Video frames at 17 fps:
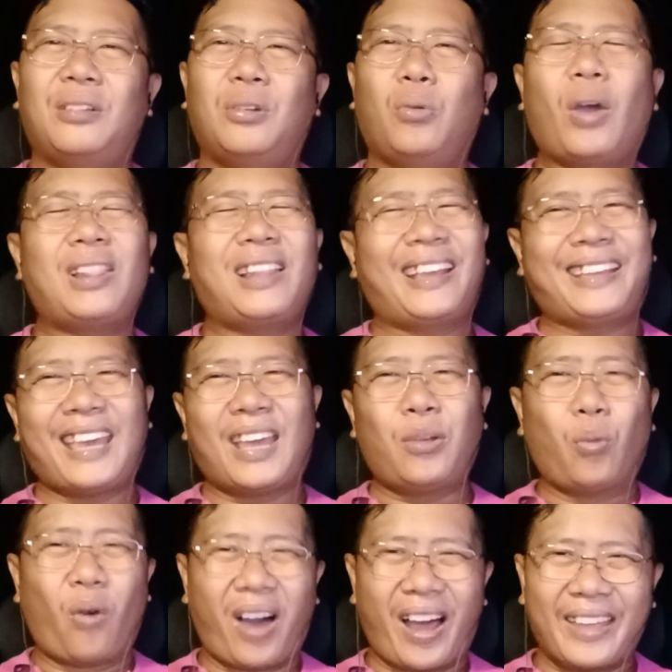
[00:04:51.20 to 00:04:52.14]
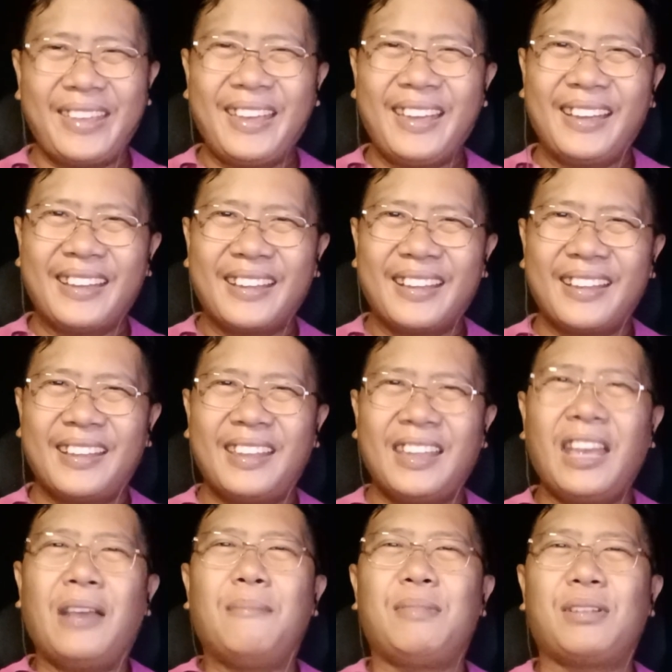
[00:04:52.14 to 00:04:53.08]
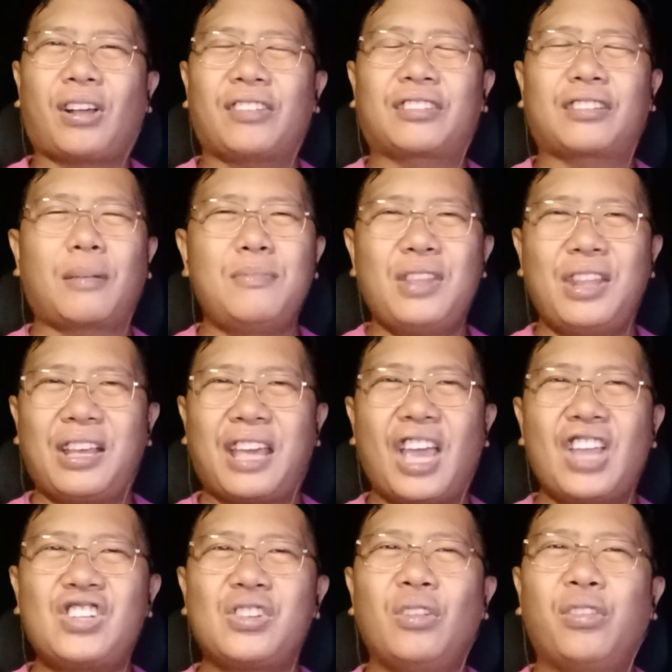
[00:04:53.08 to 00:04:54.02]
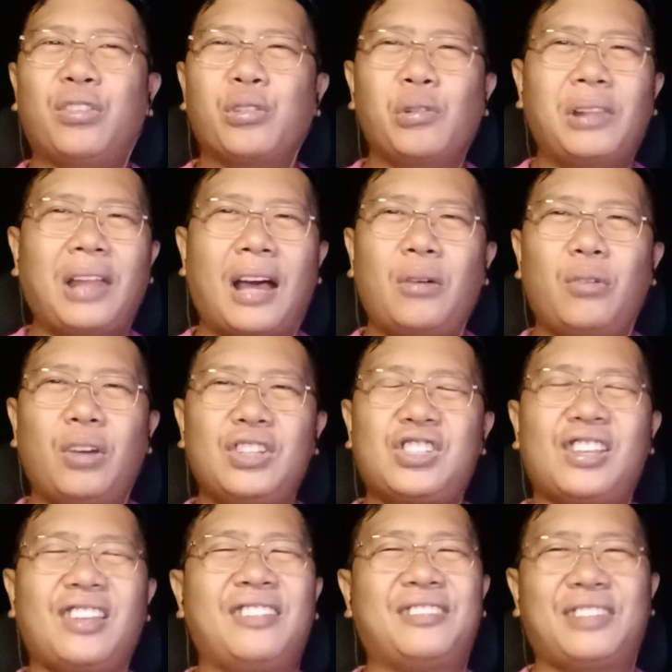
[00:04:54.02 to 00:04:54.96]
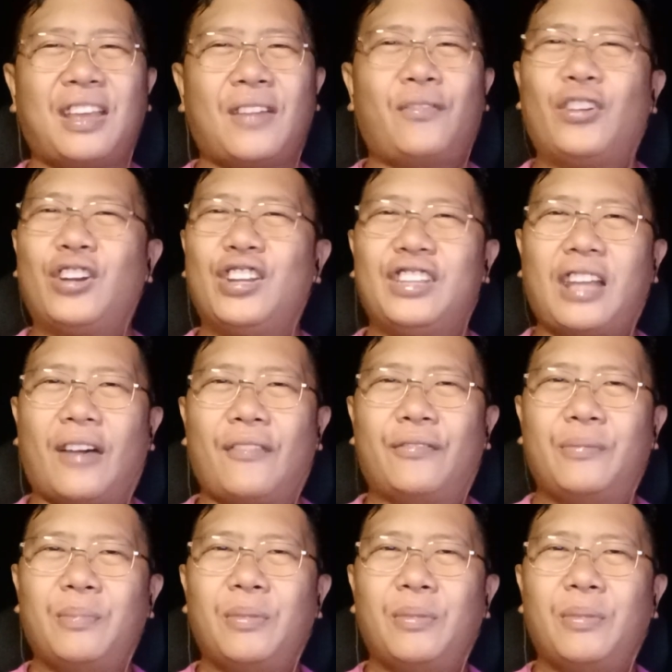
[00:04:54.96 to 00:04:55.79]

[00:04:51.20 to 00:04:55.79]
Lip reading: Well, again, why? Because communication through language is never enough.